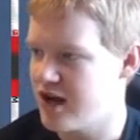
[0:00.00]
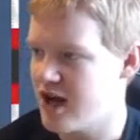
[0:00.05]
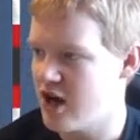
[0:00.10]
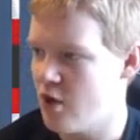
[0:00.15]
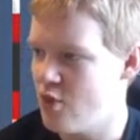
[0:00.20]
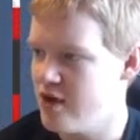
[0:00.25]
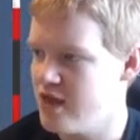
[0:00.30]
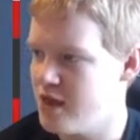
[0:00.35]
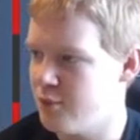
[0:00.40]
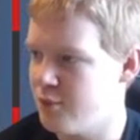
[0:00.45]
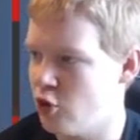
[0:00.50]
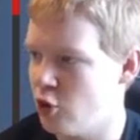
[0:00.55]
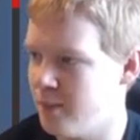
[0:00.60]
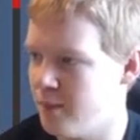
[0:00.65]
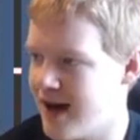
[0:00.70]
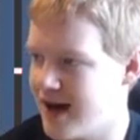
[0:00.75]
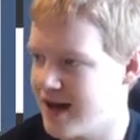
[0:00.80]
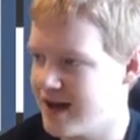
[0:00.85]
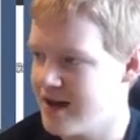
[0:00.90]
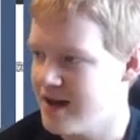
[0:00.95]
on now and win the ball
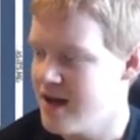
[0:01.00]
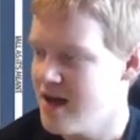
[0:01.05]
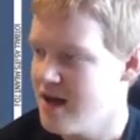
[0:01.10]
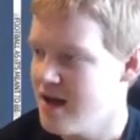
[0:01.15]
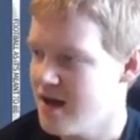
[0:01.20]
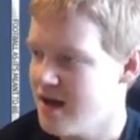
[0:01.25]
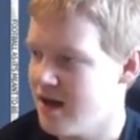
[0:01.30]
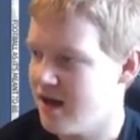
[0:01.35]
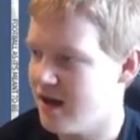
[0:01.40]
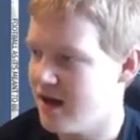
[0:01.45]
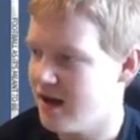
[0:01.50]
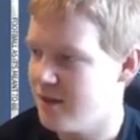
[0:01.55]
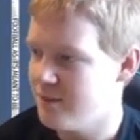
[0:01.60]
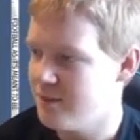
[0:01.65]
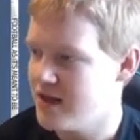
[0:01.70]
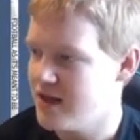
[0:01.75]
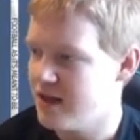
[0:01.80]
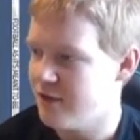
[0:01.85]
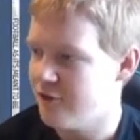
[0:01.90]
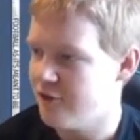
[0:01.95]
back
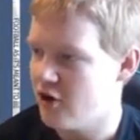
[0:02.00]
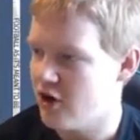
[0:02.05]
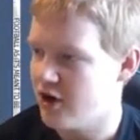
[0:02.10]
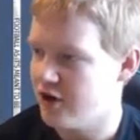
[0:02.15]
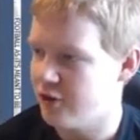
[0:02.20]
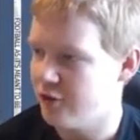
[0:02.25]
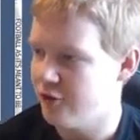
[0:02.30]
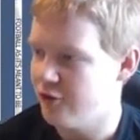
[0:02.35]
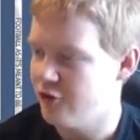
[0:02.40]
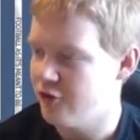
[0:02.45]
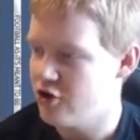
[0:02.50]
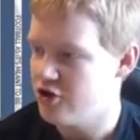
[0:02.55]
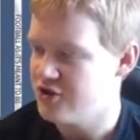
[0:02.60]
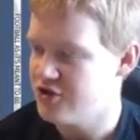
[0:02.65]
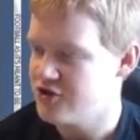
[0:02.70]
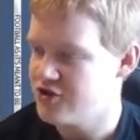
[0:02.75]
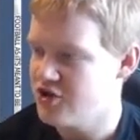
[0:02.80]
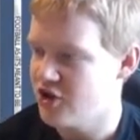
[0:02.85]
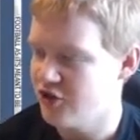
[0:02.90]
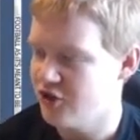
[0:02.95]
in the final third?
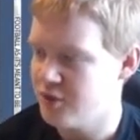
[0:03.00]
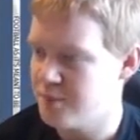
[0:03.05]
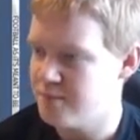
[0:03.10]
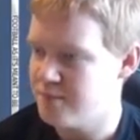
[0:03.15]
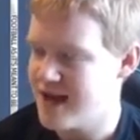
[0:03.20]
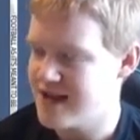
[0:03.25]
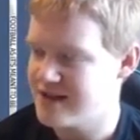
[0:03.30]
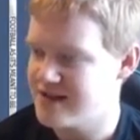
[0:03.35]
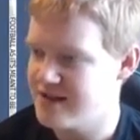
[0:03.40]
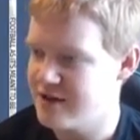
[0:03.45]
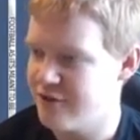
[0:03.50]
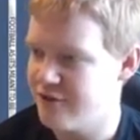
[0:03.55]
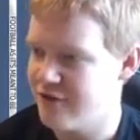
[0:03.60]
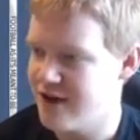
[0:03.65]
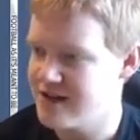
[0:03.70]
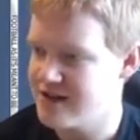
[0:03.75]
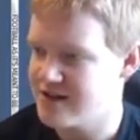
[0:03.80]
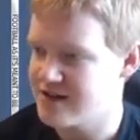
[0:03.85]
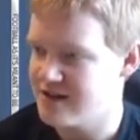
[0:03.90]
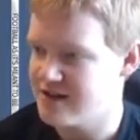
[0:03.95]
That's not the best
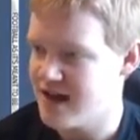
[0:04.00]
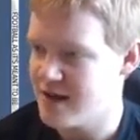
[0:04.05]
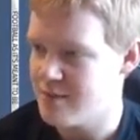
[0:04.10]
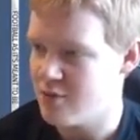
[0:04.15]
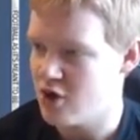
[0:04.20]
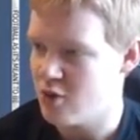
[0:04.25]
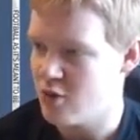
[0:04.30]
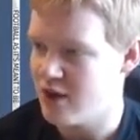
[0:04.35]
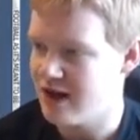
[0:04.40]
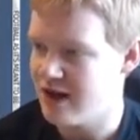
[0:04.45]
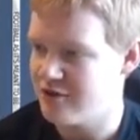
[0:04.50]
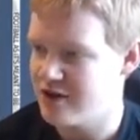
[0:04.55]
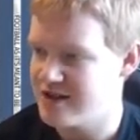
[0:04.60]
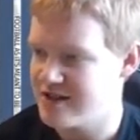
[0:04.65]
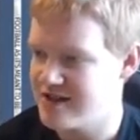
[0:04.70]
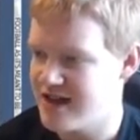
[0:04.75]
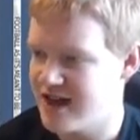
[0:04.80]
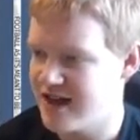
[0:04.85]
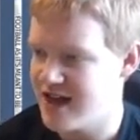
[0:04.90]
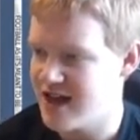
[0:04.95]
defence, and they might well have an
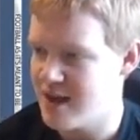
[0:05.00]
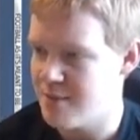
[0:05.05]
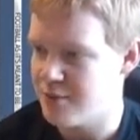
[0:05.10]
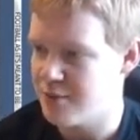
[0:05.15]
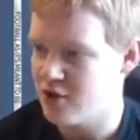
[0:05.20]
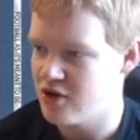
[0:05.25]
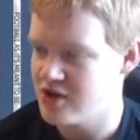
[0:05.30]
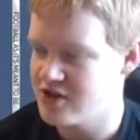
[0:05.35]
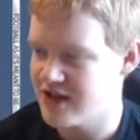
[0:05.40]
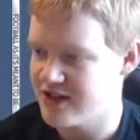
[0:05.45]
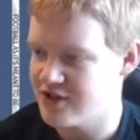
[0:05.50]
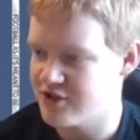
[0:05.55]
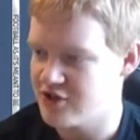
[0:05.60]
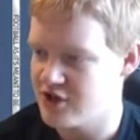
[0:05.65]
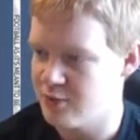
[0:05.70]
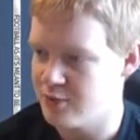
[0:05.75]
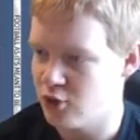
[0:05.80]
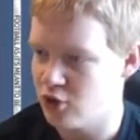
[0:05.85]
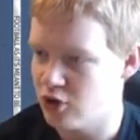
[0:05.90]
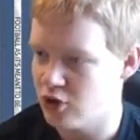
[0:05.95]
attack here. Bryzat
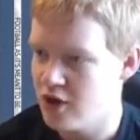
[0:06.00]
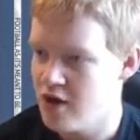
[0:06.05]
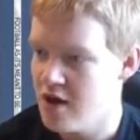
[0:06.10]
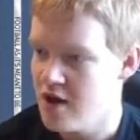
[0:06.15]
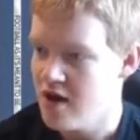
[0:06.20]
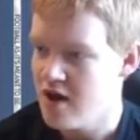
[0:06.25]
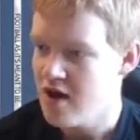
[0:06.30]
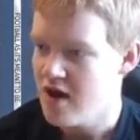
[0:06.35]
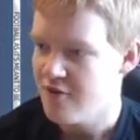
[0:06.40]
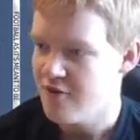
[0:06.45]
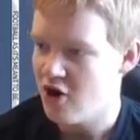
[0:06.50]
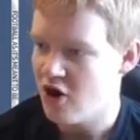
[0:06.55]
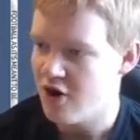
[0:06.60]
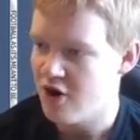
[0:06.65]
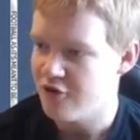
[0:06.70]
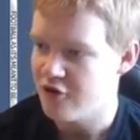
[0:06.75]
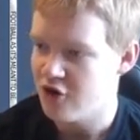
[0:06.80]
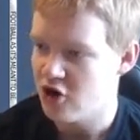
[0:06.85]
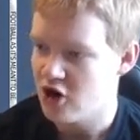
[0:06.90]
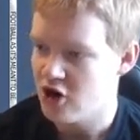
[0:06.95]
on the ball for
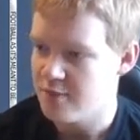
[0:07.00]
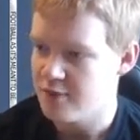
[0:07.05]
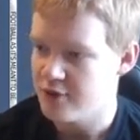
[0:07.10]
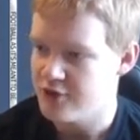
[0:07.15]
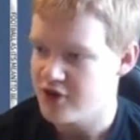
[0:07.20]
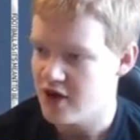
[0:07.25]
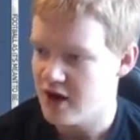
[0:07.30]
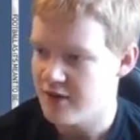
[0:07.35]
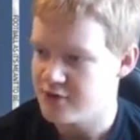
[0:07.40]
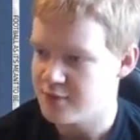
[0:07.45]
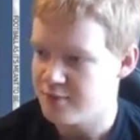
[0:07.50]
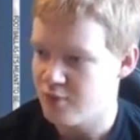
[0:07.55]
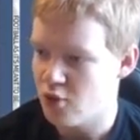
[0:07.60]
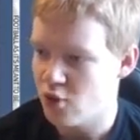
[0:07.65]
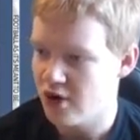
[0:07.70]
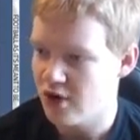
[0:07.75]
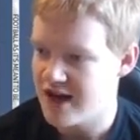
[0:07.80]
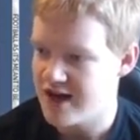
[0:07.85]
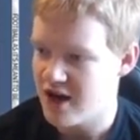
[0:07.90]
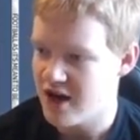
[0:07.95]
Hoffenheim. Puts it over to
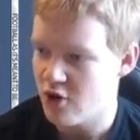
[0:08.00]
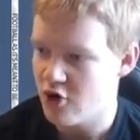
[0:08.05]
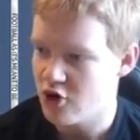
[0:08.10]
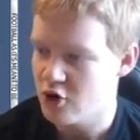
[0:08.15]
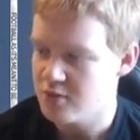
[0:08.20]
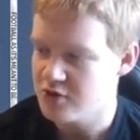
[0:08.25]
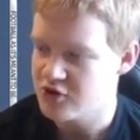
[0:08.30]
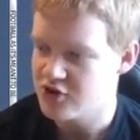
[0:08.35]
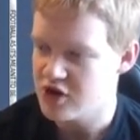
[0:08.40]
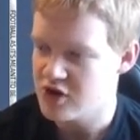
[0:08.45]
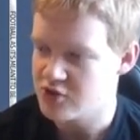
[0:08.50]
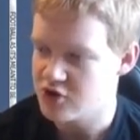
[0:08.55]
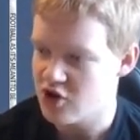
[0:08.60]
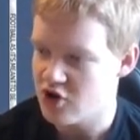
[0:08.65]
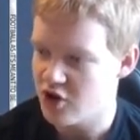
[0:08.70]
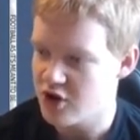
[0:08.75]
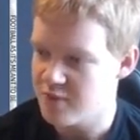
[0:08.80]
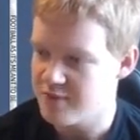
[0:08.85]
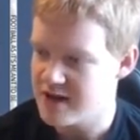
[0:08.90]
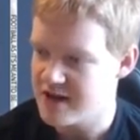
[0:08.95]
Paulinho. Our number 2's
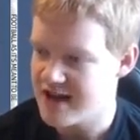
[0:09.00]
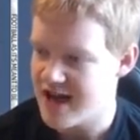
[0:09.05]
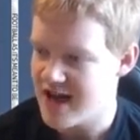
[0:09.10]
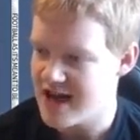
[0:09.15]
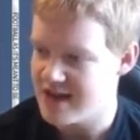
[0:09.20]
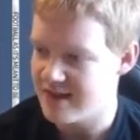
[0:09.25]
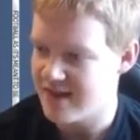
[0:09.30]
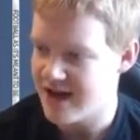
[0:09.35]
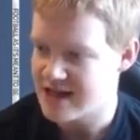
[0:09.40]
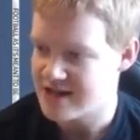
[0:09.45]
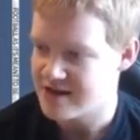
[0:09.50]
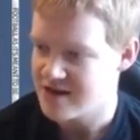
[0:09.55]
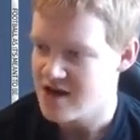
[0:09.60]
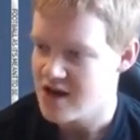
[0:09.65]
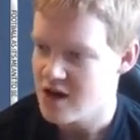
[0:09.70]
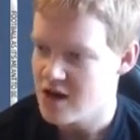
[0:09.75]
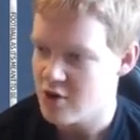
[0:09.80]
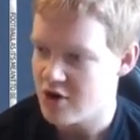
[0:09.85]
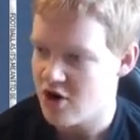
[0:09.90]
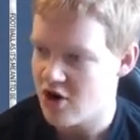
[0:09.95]
got to be getting that.
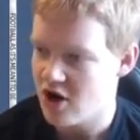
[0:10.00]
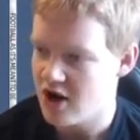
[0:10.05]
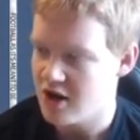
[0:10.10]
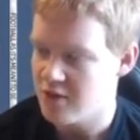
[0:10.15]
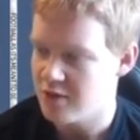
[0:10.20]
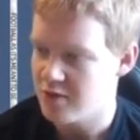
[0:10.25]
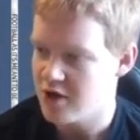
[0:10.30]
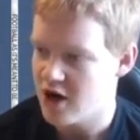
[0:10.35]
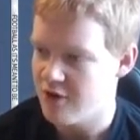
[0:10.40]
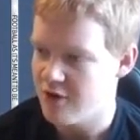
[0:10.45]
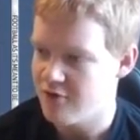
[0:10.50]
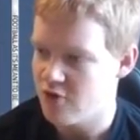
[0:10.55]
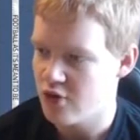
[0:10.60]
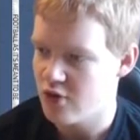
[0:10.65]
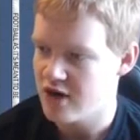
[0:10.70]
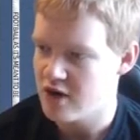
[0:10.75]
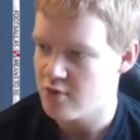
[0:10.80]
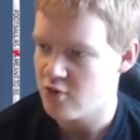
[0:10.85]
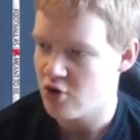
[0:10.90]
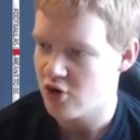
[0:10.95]
We can't let them go
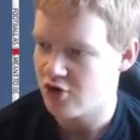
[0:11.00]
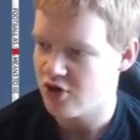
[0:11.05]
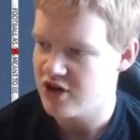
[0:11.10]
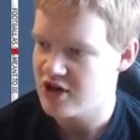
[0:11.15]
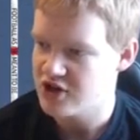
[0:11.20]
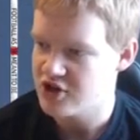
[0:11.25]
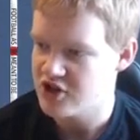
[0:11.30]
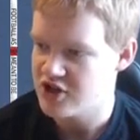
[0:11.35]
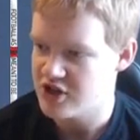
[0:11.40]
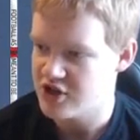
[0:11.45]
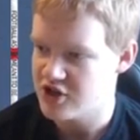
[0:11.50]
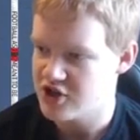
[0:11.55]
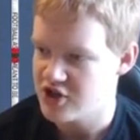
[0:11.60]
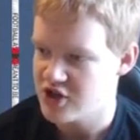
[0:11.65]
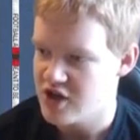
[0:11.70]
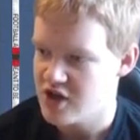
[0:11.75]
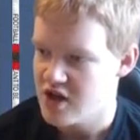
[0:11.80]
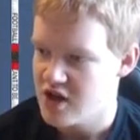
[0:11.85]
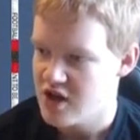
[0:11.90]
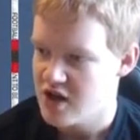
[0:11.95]
forward anymore.
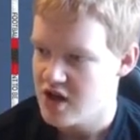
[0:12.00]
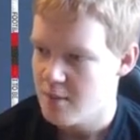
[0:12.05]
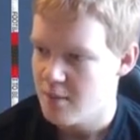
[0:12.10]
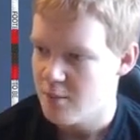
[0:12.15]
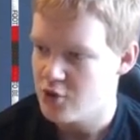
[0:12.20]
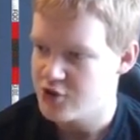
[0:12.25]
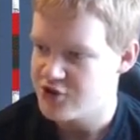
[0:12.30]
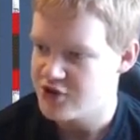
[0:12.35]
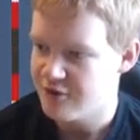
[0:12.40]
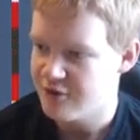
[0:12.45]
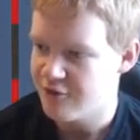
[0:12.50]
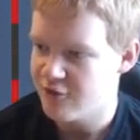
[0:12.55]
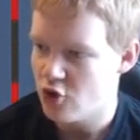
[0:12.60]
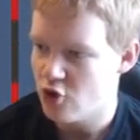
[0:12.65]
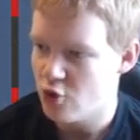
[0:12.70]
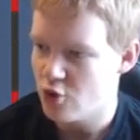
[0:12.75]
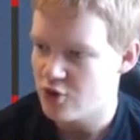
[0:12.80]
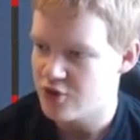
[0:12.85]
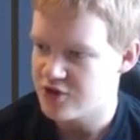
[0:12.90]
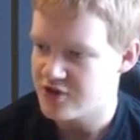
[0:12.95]
Grilicic puts it
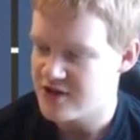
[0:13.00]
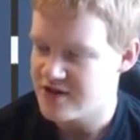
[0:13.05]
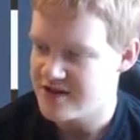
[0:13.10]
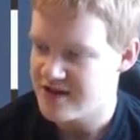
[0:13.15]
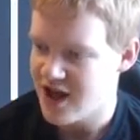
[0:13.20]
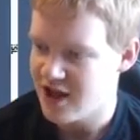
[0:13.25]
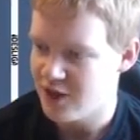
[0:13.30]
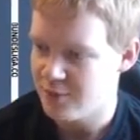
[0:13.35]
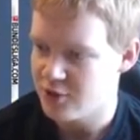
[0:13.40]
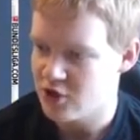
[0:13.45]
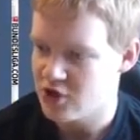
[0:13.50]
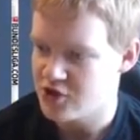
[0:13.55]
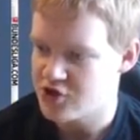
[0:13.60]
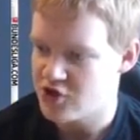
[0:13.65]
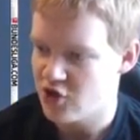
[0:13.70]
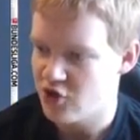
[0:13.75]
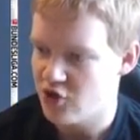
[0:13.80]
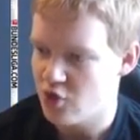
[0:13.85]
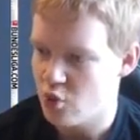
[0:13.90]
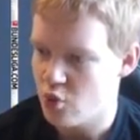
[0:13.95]
forward to
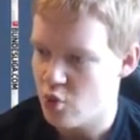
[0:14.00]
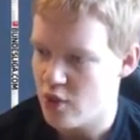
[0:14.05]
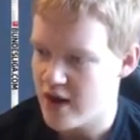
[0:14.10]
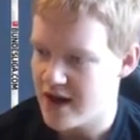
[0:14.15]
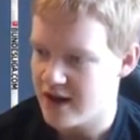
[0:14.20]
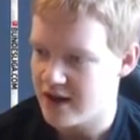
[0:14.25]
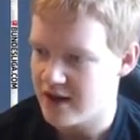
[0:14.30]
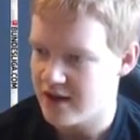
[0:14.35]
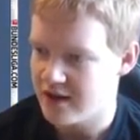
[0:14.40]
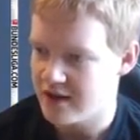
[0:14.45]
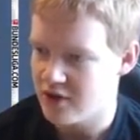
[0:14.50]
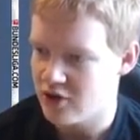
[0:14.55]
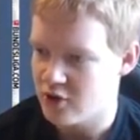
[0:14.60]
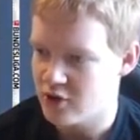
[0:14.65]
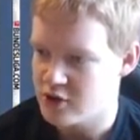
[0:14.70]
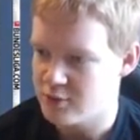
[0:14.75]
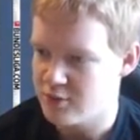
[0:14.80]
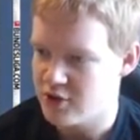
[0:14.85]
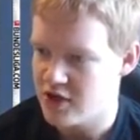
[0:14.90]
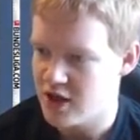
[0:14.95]
Dalbert on the wing.
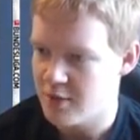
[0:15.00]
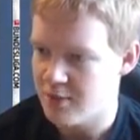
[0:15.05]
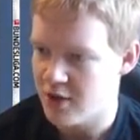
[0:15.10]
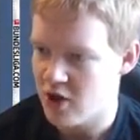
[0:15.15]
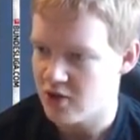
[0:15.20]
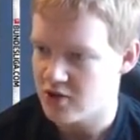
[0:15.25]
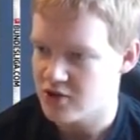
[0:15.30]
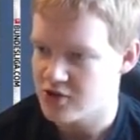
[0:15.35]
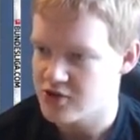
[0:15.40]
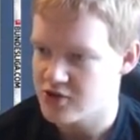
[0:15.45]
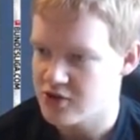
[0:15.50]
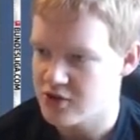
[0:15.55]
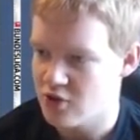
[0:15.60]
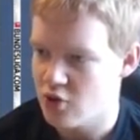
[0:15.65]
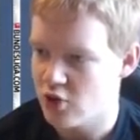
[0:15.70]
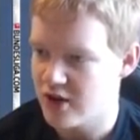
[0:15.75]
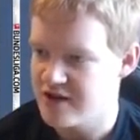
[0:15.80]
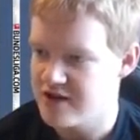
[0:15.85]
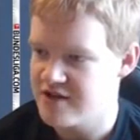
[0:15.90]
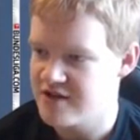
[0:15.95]
Oh, he's put it in the box.
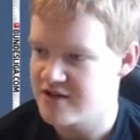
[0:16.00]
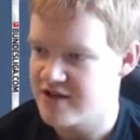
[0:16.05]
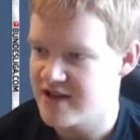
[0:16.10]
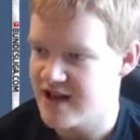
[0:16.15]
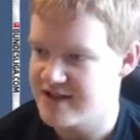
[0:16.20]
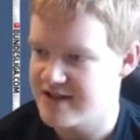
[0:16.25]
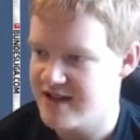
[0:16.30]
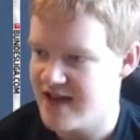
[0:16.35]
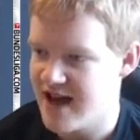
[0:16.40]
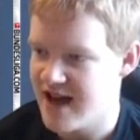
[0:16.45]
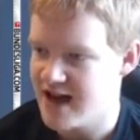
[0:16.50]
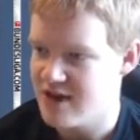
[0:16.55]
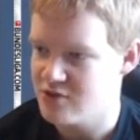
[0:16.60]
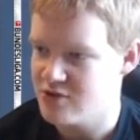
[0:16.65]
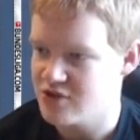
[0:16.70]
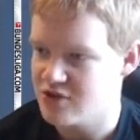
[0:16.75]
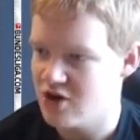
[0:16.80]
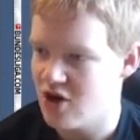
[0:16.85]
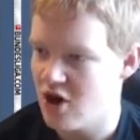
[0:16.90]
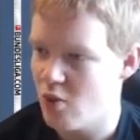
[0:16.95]
Augustinson gets it
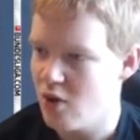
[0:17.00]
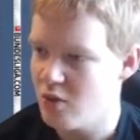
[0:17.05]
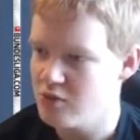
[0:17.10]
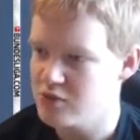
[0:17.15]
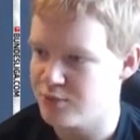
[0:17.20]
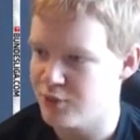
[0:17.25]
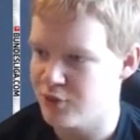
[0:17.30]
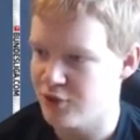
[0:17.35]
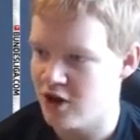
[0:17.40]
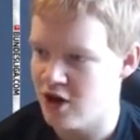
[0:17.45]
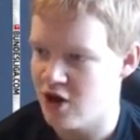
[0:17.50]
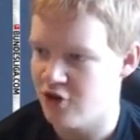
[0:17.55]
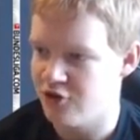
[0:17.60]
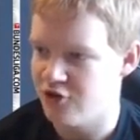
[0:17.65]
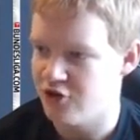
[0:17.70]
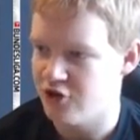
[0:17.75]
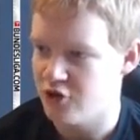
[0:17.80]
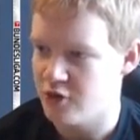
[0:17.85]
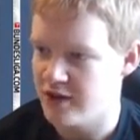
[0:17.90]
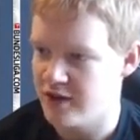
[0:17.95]
out. Oh, what was Brun
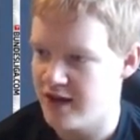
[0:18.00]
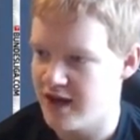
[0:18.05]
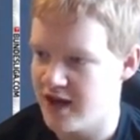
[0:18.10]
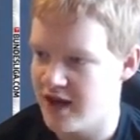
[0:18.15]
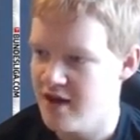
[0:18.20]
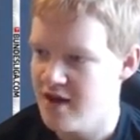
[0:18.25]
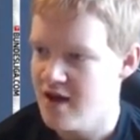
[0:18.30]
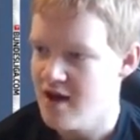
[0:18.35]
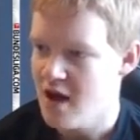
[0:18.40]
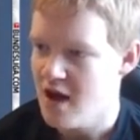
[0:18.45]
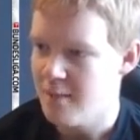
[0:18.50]
Larsen doing there?